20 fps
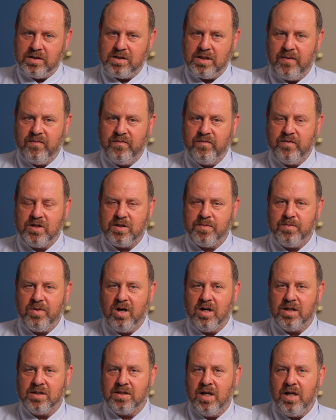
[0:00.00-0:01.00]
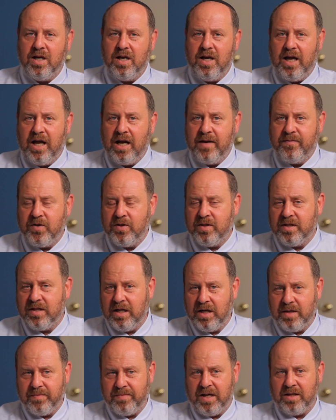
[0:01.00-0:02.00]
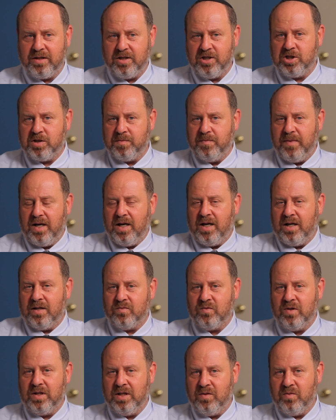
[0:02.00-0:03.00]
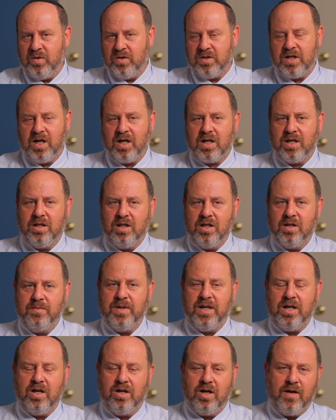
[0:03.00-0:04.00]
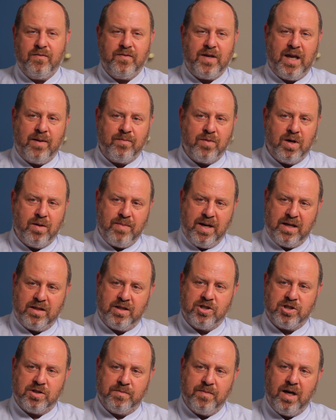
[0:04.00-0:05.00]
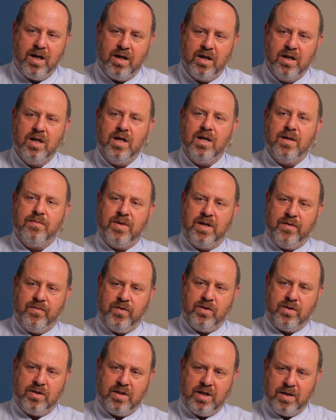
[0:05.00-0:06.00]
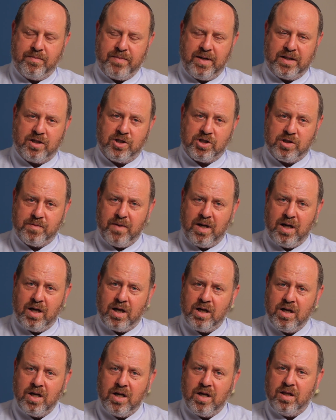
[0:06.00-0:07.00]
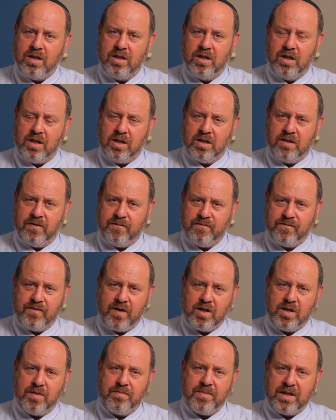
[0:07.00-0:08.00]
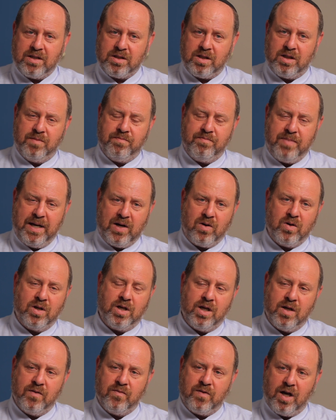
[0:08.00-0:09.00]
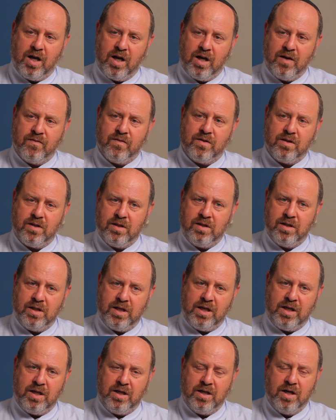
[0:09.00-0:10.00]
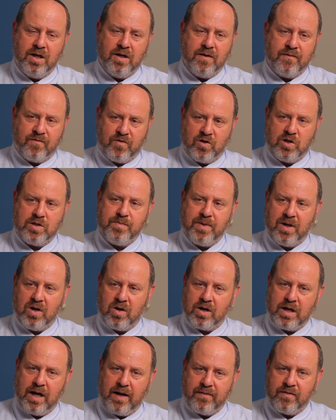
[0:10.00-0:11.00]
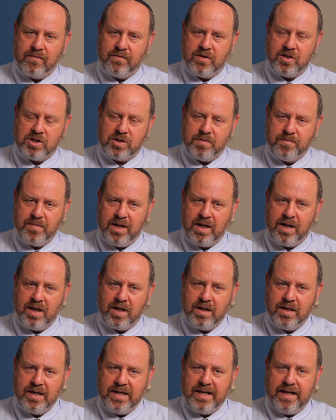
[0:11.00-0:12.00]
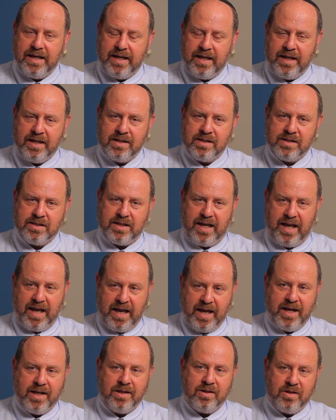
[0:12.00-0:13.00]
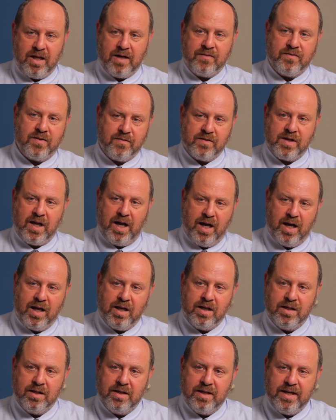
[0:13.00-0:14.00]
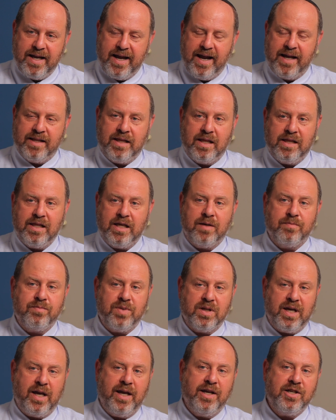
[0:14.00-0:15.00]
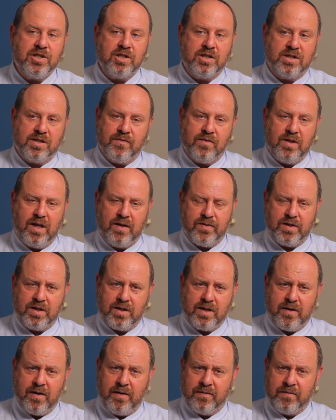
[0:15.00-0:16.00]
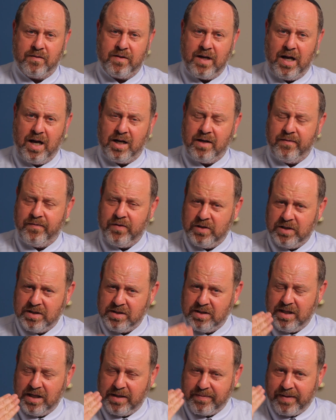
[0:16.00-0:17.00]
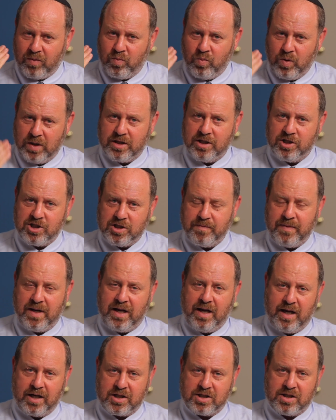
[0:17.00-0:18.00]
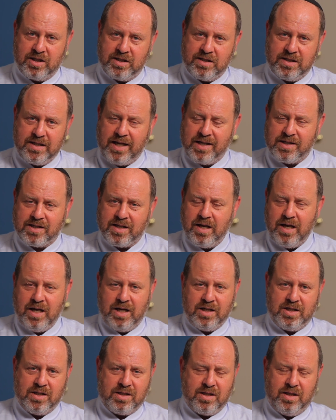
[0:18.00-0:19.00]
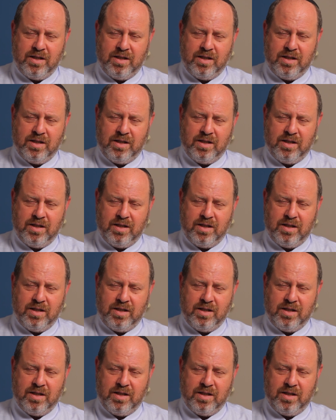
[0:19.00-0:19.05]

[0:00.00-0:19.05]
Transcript: sum of its parts. And if you think about the Shema, really, we were talking a little bit off camera about the Shema, but if you think about the Shema, the fundamental imperative of the first paragraph of the Shema is a love of God, and then the implications of love and of God. And if you just think about what the Shema actually says, just